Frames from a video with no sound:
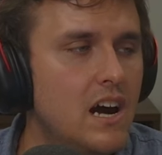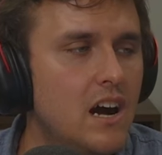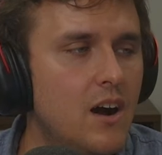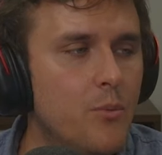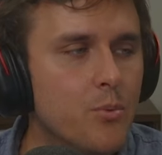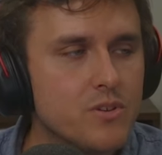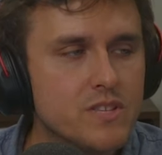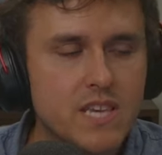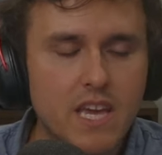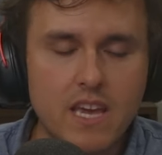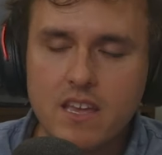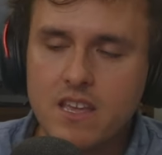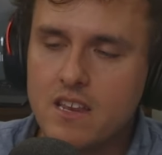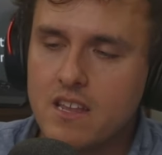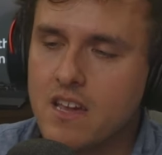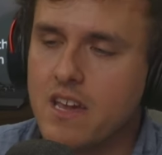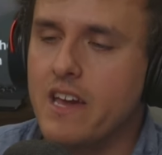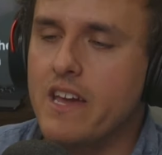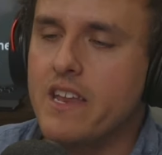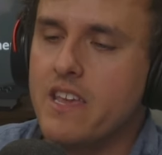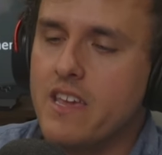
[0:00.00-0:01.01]
we're taking it
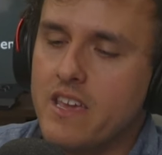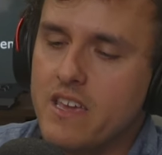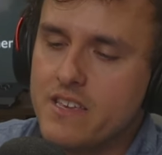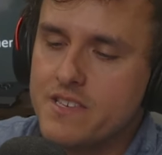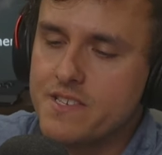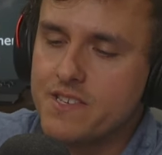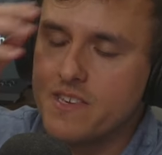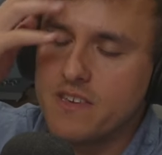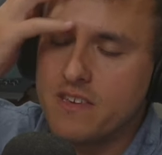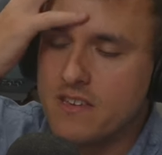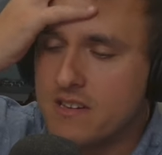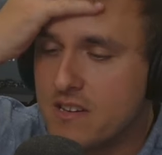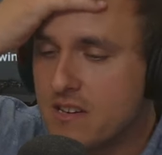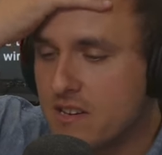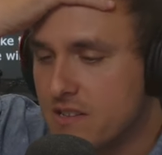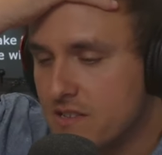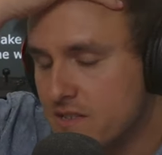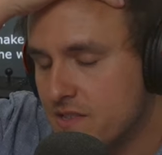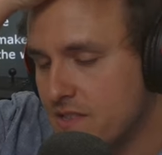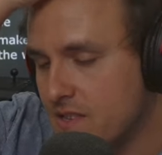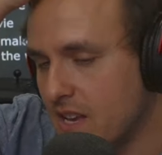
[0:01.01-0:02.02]
kind of easy.
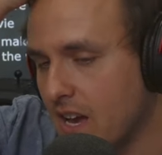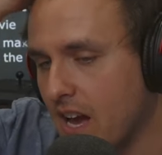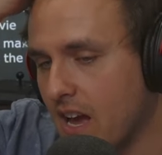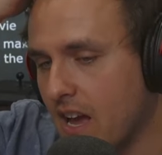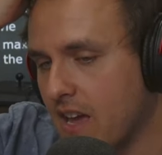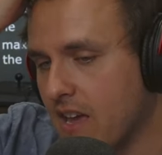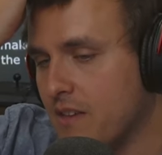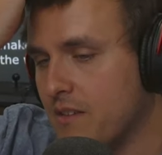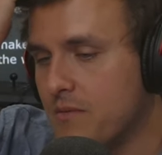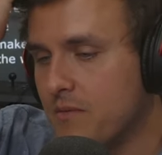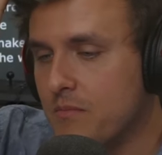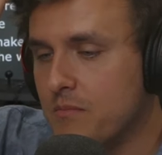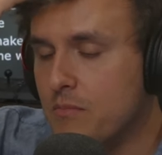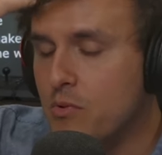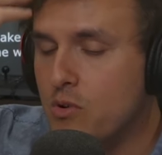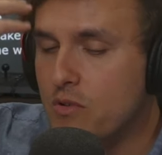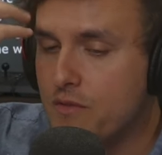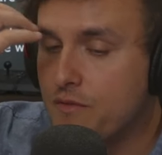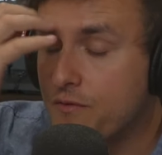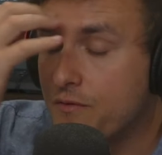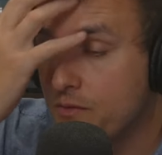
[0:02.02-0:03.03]
Because I
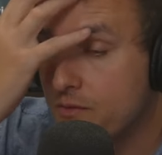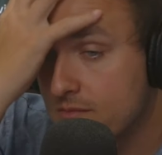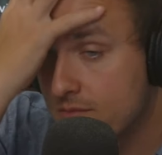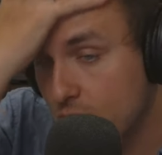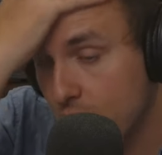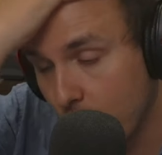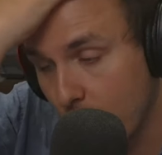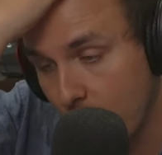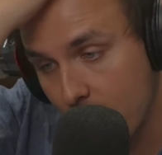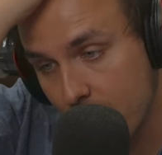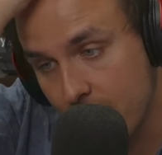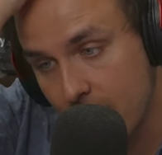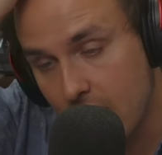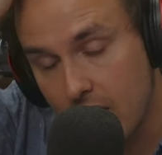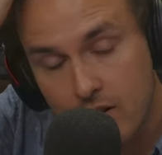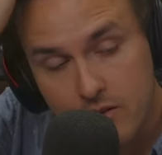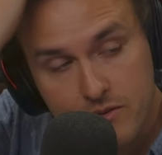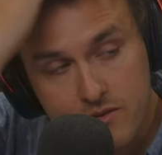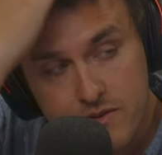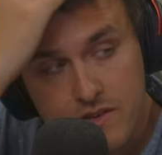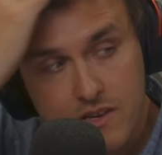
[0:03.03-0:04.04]
moved for 12
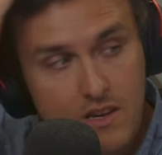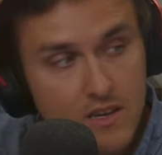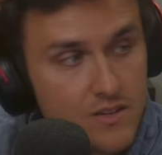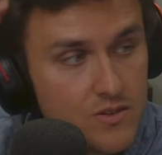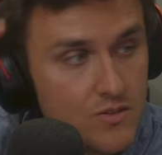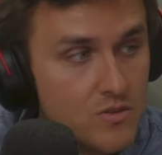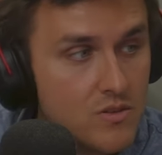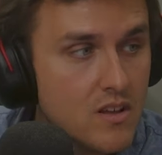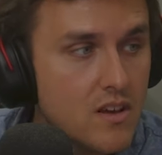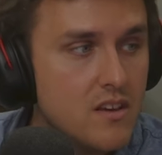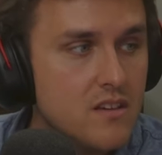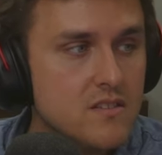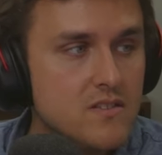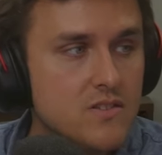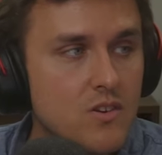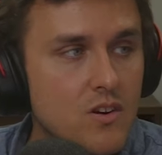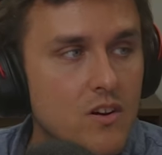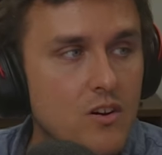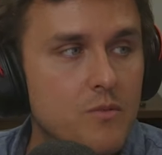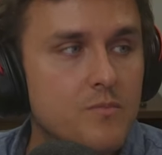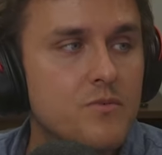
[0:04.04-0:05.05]
hours yesterday, so
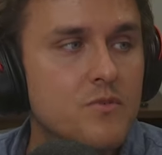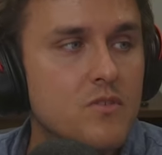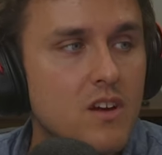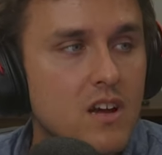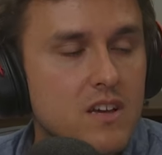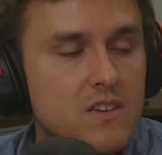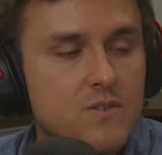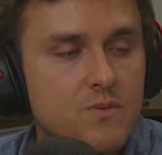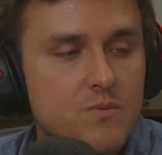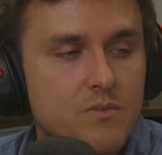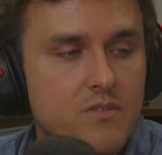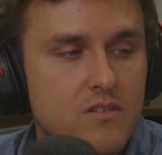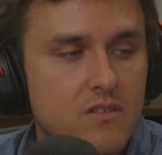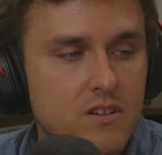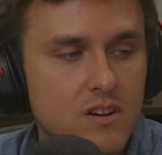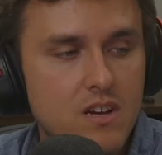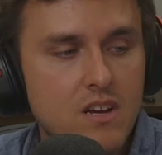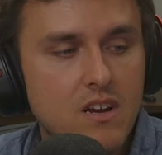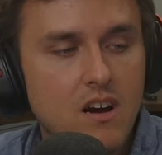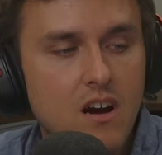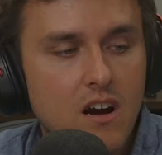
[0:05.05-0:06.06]
I hope you guys will
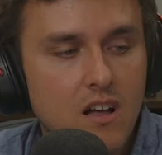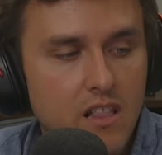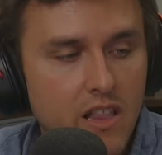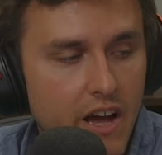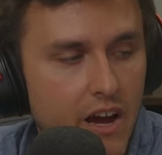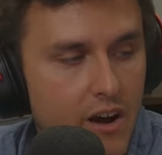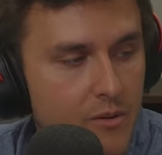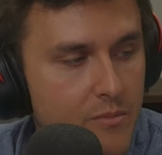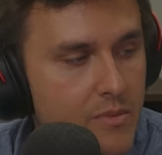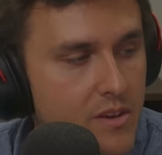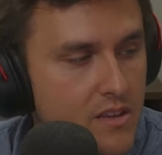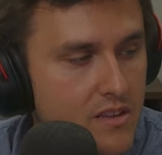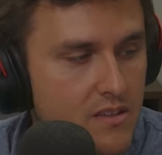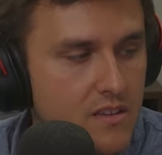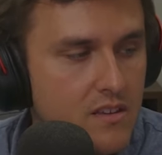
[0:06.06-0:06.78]
allow me